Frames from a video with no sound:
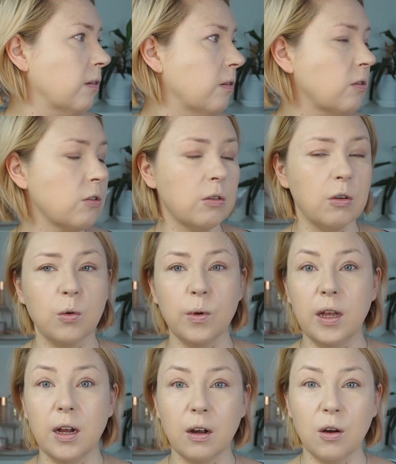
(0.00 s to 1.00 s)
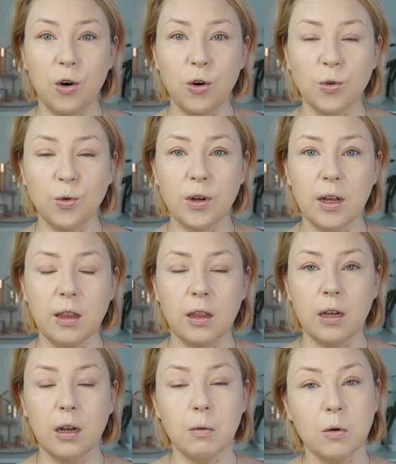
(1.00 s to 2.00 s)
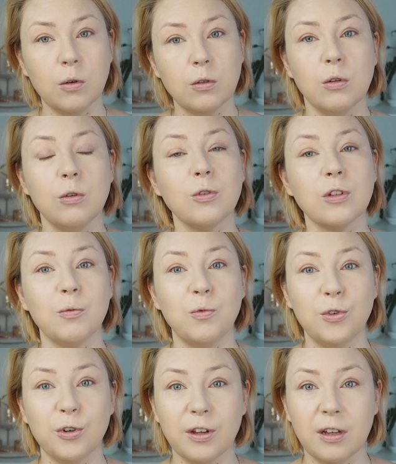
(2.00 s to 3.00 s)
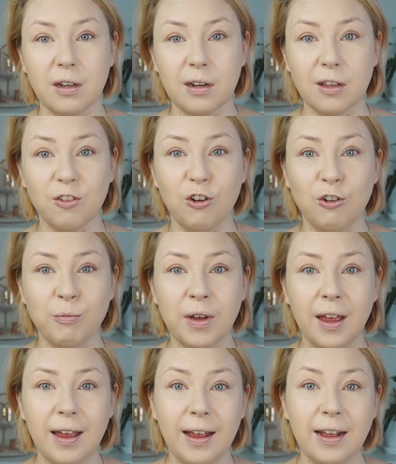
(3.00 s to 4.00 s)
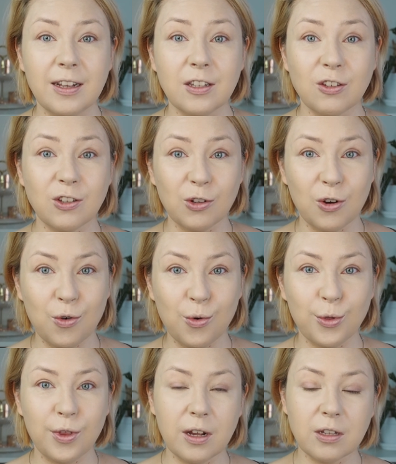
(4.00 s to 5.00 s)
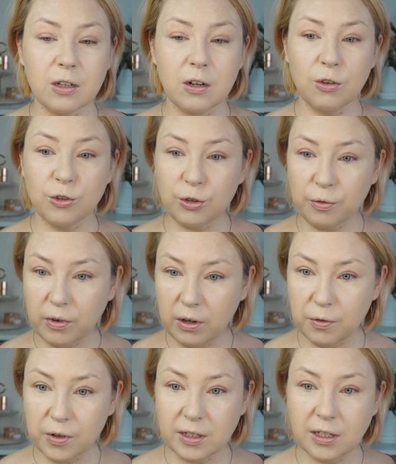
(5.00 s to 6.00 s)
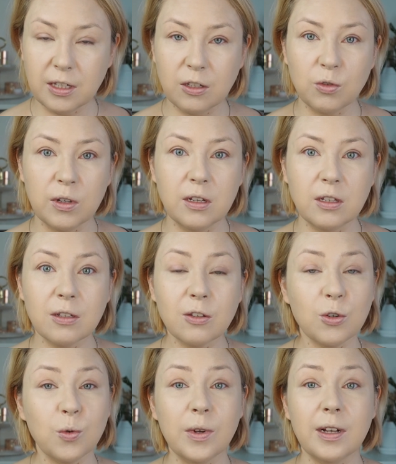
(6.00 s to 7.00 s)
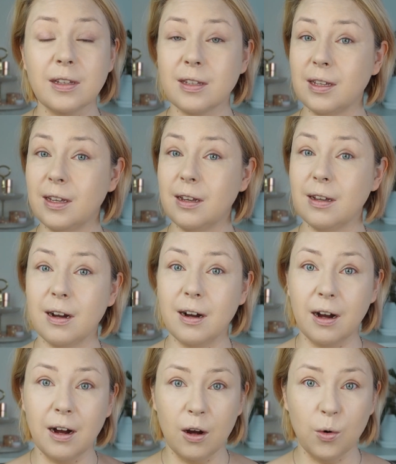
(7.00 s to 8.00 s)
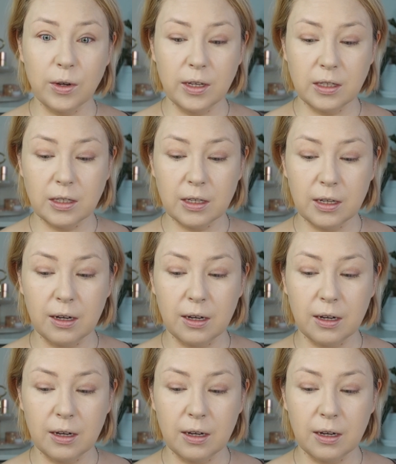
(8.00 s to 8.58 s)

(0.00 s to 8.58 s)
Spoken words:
snowy and cold, and then I'm going to do some work here at home. So there's a lot of different situations, so we'll see how it